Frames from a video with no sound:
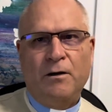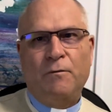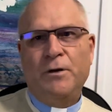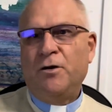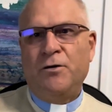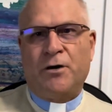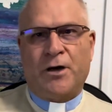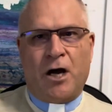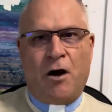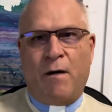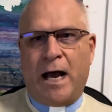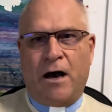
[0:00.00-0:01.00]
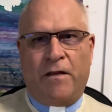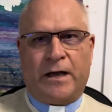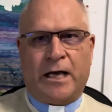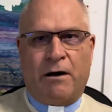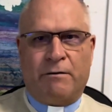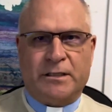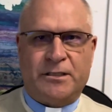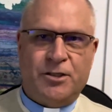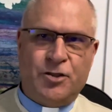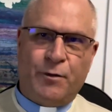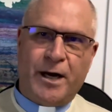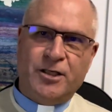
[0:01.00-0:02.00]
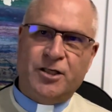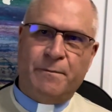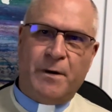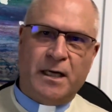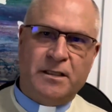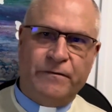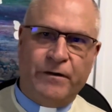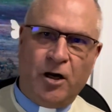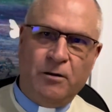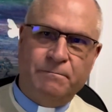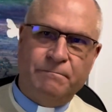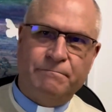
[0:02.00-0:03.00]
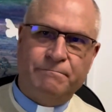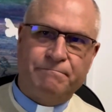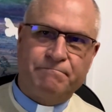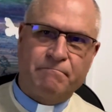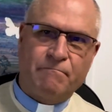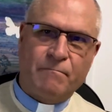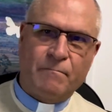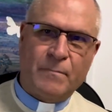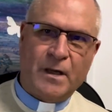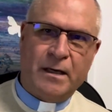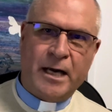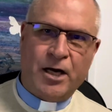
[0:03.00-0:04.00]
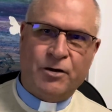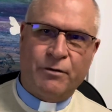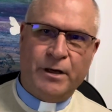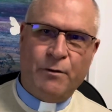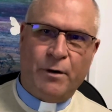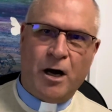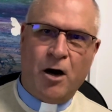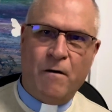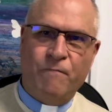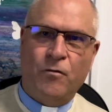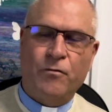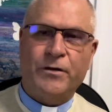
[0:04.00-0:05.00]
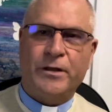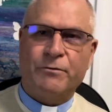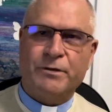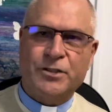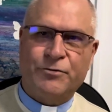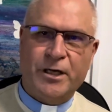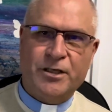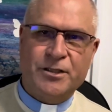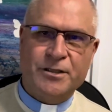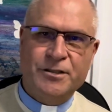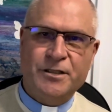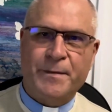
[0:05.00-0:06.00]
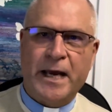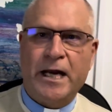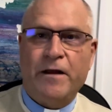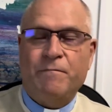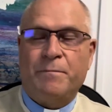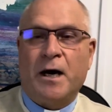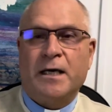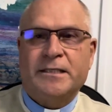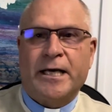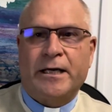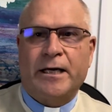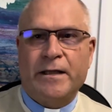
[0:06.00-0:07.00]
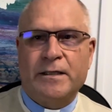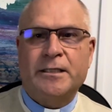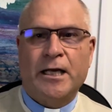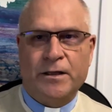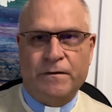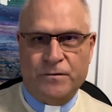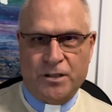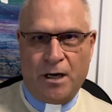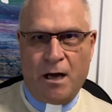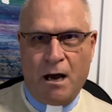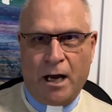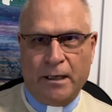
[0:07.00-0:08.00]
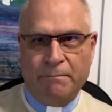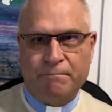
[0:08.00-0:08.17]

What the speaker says: We do not know how the current situation might develop. Naturally, we're hopeful that the restrictions may lift by Saturday the 10th of July.